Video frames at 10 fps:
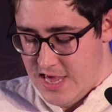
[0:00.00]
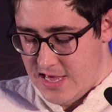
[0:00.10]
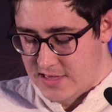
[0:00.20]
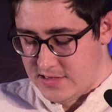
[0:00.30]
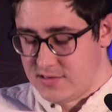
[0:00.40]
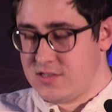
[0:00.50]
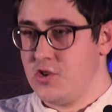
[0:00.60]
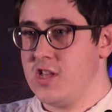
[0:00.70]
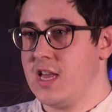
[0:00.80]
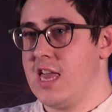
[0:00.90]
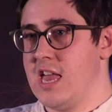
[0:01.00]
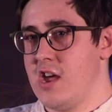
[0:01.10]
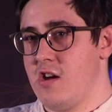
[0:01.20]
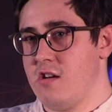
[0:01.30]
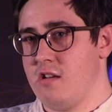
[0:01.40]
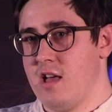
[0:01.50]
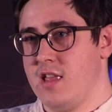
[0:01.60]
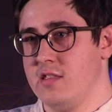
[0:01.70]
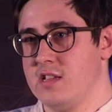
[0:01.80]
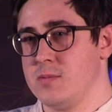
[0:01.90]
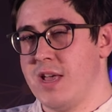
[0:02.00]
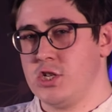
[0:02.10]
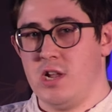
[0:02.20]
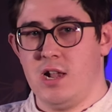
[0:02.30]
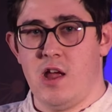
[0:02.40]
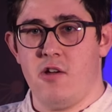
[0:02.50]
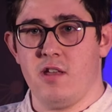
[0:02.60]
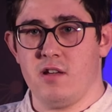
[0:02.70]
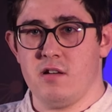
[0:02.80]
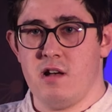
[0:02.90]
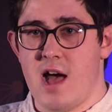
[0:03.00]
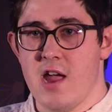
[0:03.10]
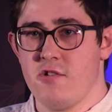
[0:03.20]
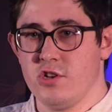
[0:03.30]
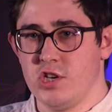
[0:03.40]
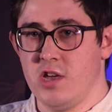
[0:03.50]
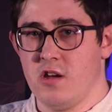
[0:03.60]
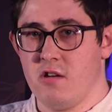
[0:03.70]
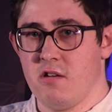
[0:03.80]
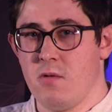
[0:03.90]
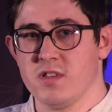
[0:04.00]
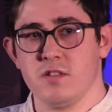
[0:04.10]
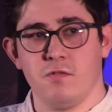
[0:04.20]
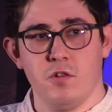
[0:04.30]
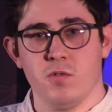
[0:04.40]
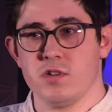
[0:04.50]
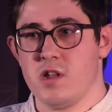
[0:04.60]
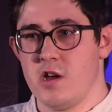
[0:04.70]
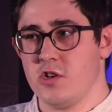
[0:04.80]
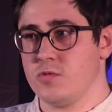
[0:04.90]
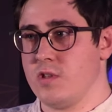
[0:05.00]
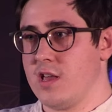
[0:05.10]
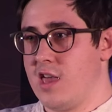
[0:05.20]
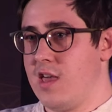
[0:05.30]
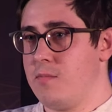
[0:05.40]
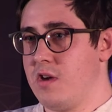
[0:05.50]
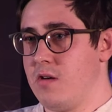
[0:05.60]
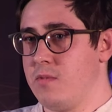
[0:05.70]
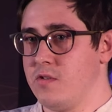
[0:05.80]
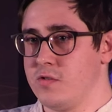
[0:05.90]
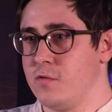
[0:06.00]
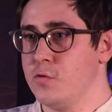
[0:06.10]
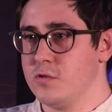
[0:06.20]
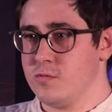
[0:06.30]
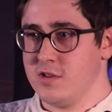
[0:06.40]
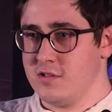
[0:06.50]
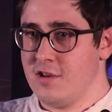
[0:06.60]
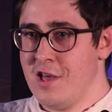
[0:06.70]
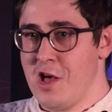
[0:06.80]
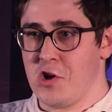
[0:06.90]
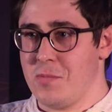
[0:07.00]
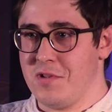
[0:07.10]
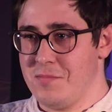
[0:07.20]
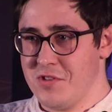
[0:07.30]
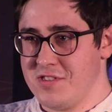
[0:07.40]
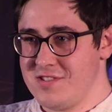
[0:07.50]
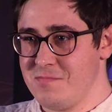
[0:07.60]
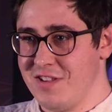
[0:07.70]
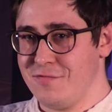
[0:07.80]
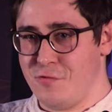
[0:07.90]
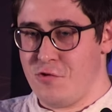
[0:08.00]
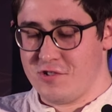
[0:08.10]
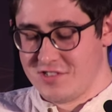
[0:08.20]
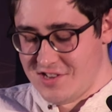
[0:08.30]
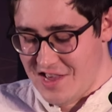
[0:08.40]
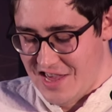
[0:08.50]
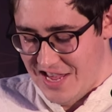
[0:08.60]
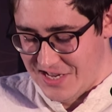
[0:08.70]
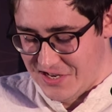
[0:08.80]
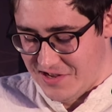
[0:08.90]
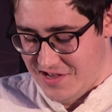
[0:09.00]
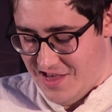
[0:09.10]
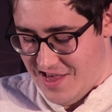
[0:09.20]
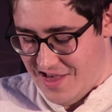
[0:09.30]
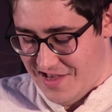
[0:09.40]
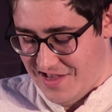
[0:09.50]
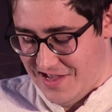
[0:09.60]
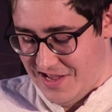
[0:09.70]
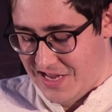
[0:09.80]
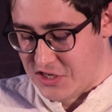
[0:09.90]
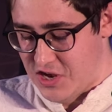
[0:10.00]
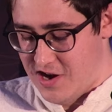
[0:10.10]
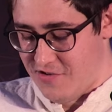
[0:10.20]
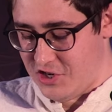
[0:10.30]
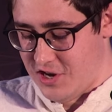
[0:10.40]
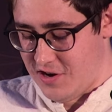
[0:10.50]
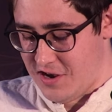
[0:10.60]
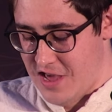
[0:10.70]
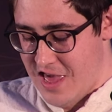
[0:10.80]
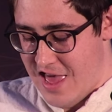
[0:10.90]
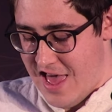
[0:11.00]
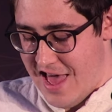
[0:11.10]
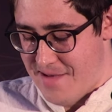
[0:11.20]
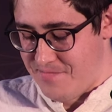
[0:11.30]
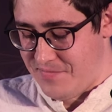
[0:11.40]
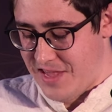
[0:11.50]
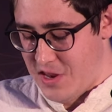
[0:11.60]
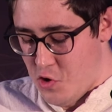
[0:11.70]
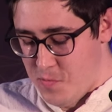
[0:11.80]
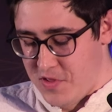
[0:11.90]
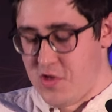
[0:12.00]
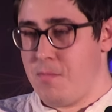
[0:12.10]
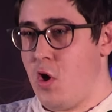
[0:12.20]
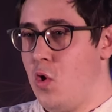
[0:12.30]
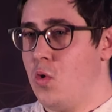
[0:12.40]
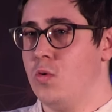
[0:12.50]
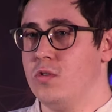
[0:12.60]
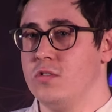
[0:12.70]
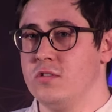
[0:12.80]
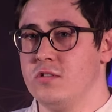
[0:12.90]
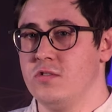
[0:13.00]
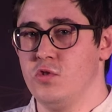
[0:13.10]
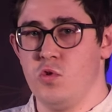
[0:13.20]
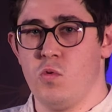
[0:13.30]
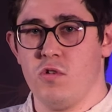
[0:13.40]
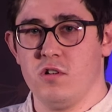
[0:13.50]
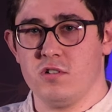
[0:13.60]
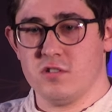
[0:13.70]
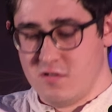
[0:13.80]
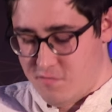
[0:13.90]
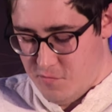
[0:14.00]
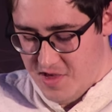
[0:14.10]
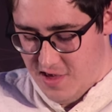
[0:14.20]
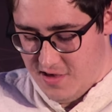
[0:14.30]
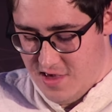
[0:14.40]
And studying here, and especially learning Irish here, I wasn't fluent in Irish when I came here, but I was fluent within a couple of months being forced into Irish here. It opened up a whole new world for me,